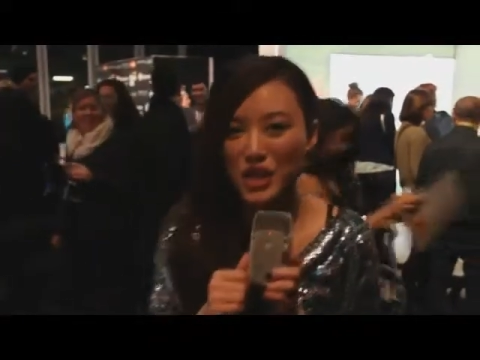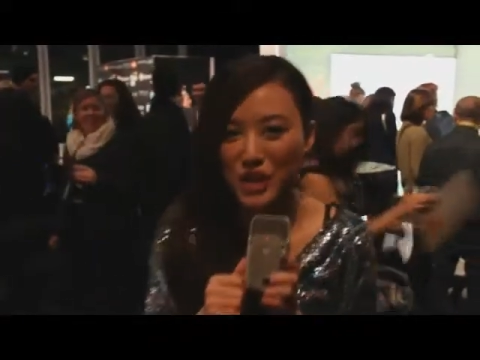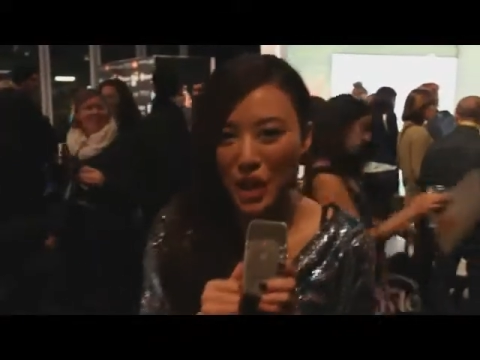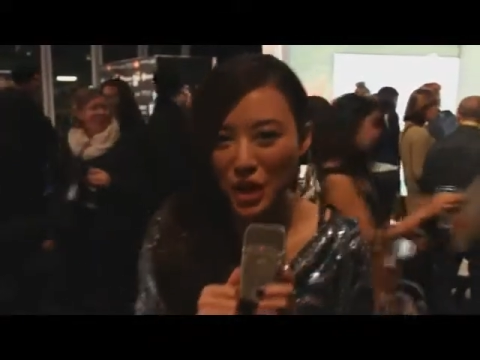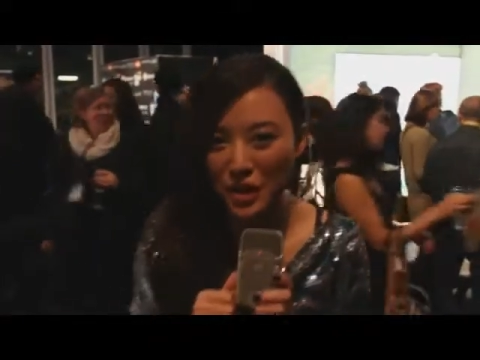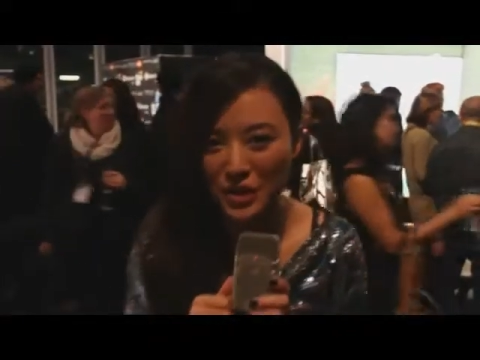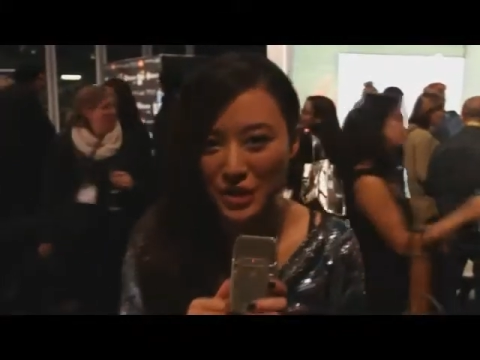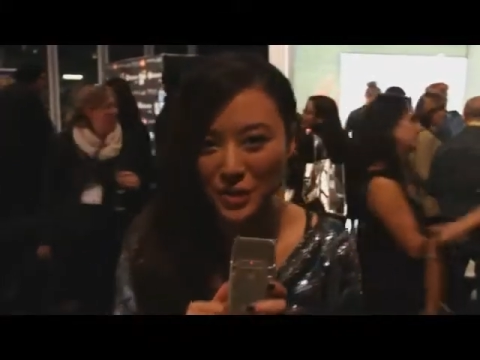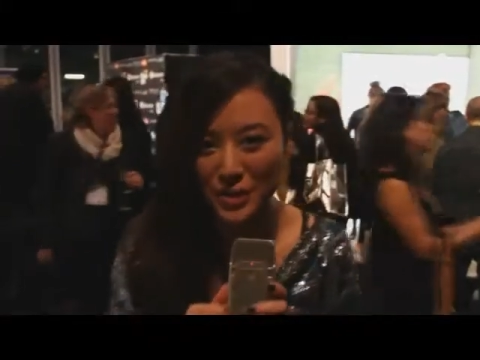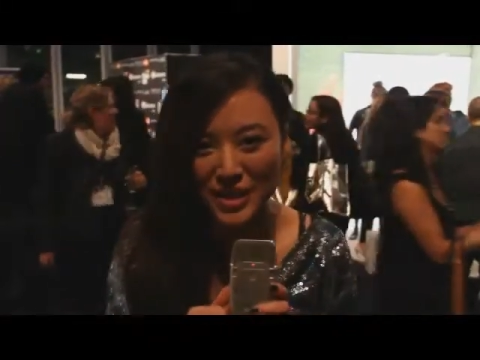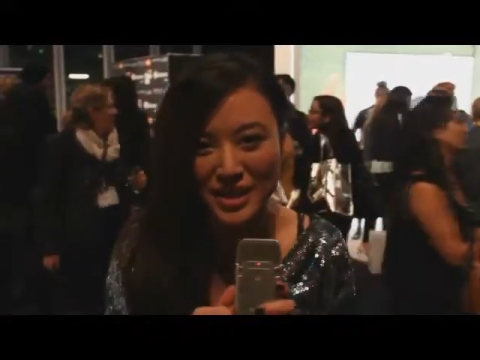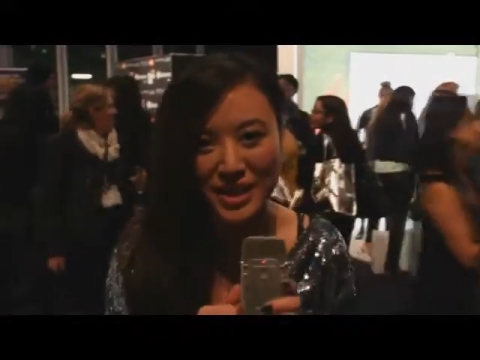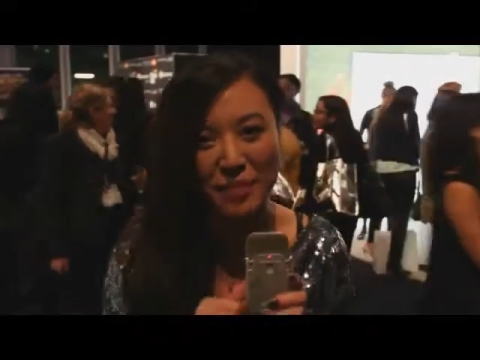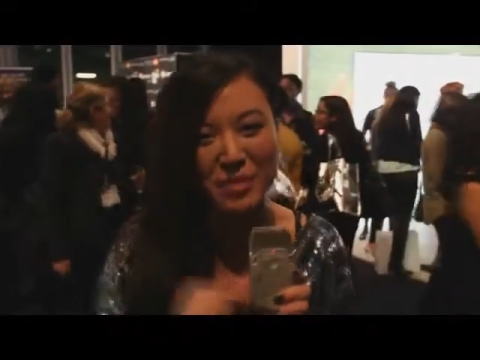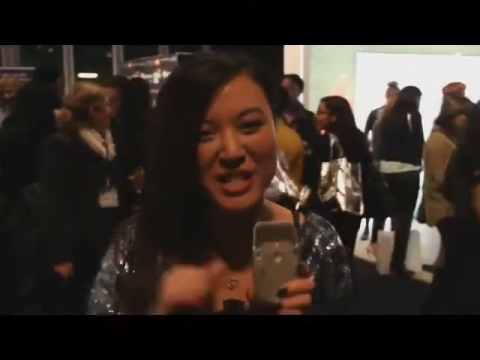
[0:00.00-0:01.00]
shows
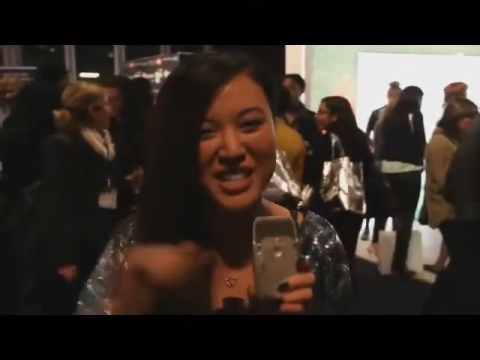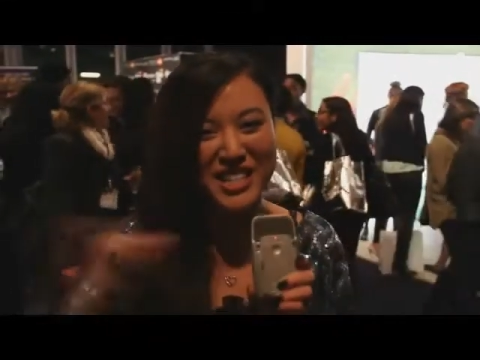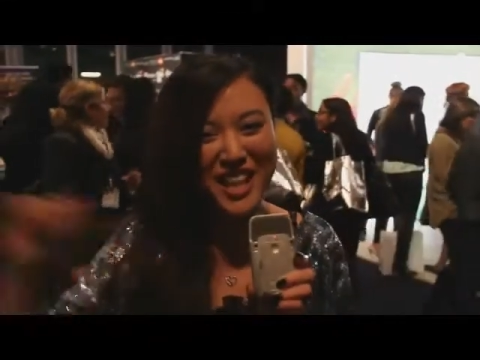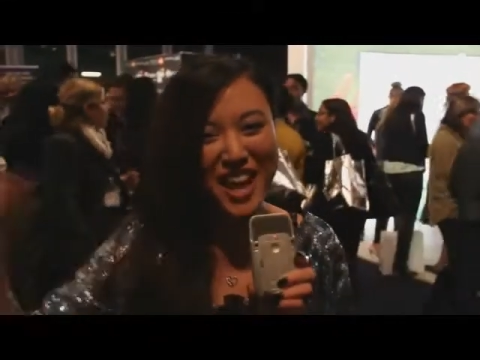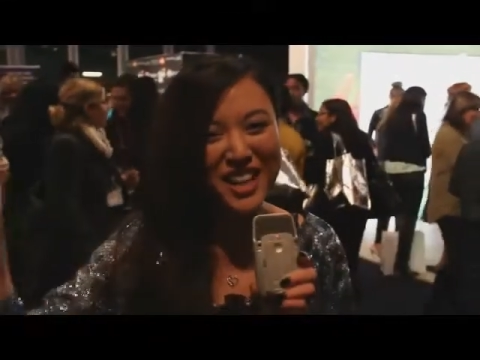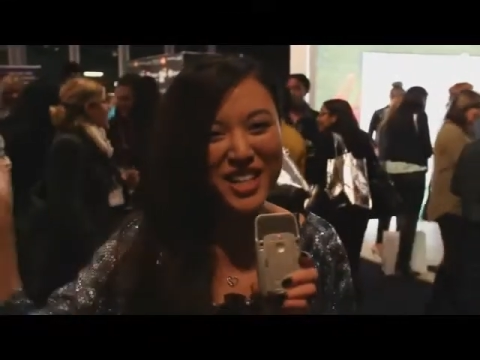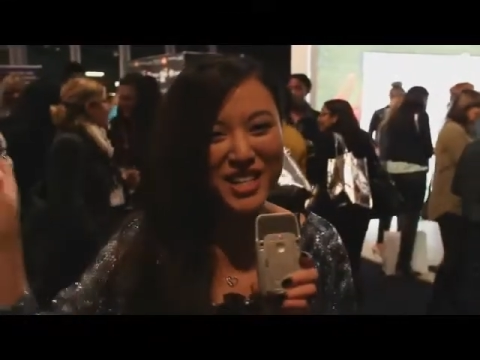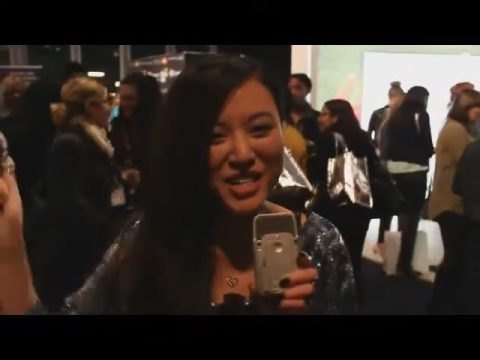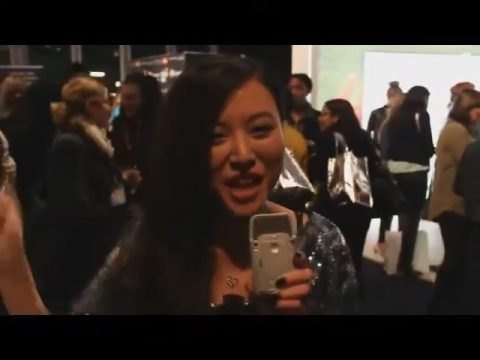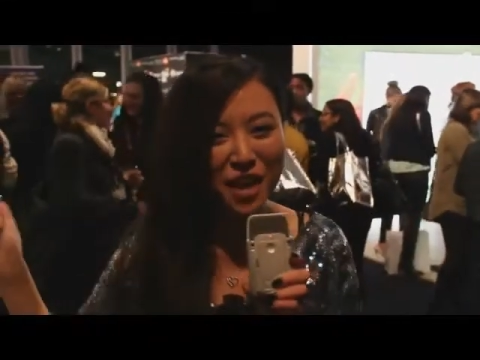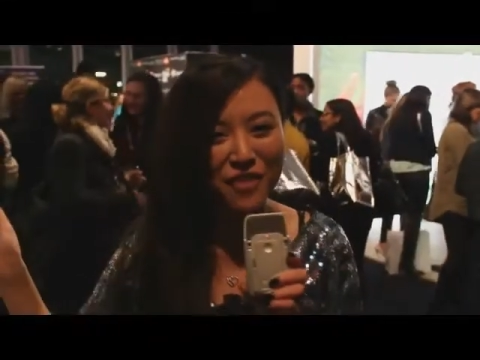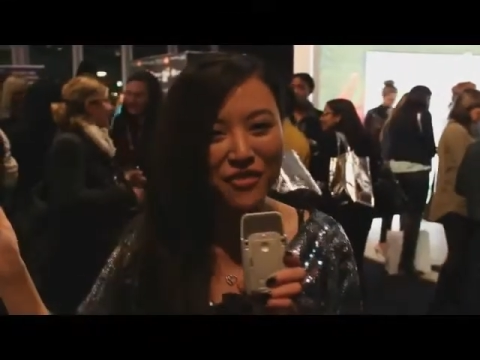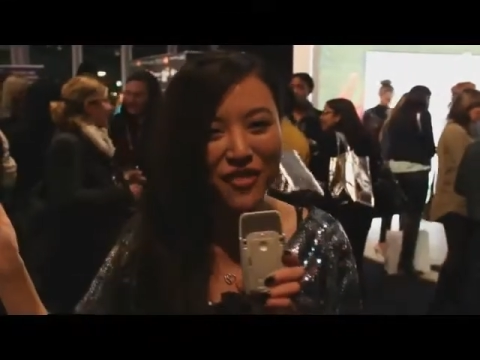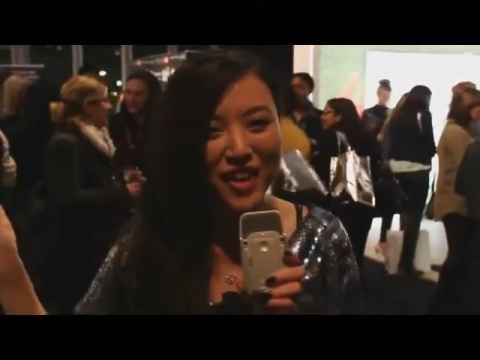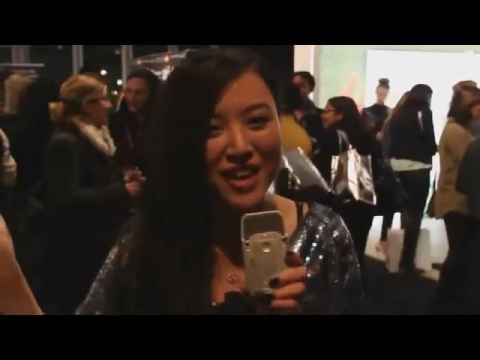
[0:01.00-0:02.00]
with some stylish
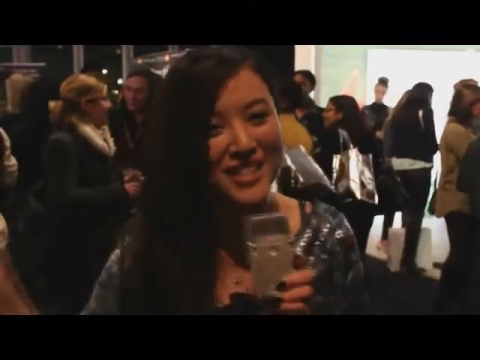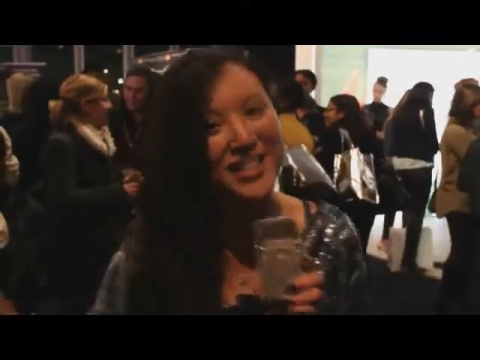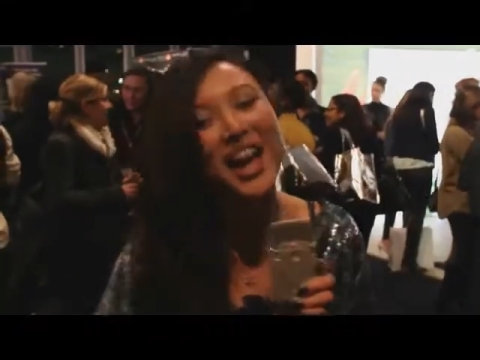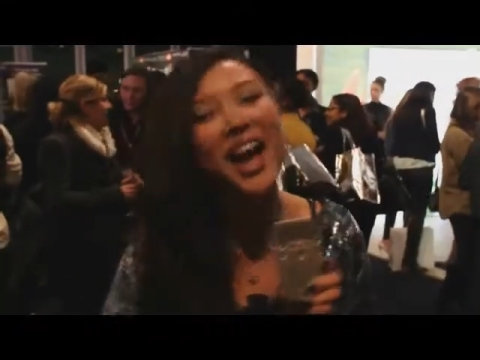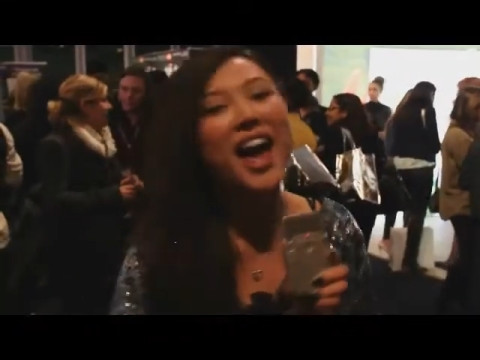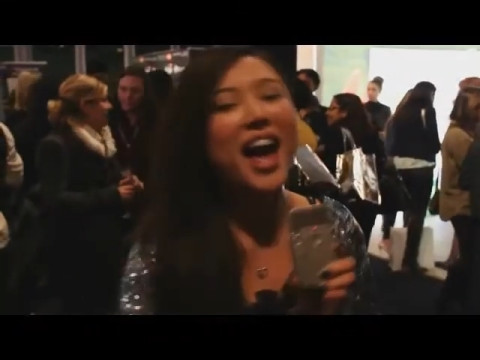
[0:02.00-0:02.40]
outfits